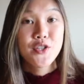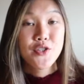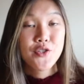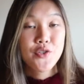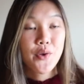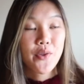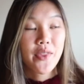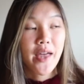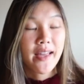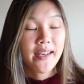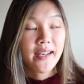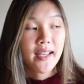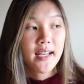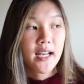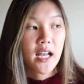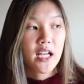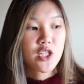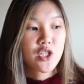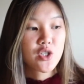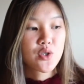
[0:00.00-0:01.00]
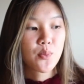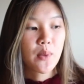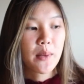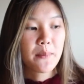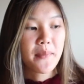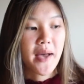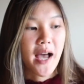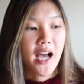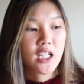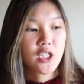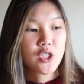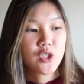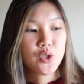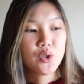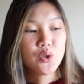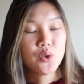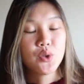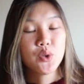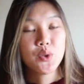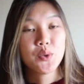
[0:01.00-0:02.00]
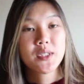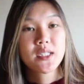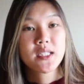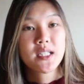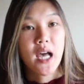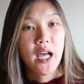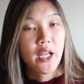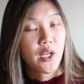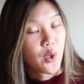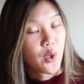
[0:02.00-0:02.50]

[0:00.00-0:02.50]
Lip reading: So that night I just went back to Sai no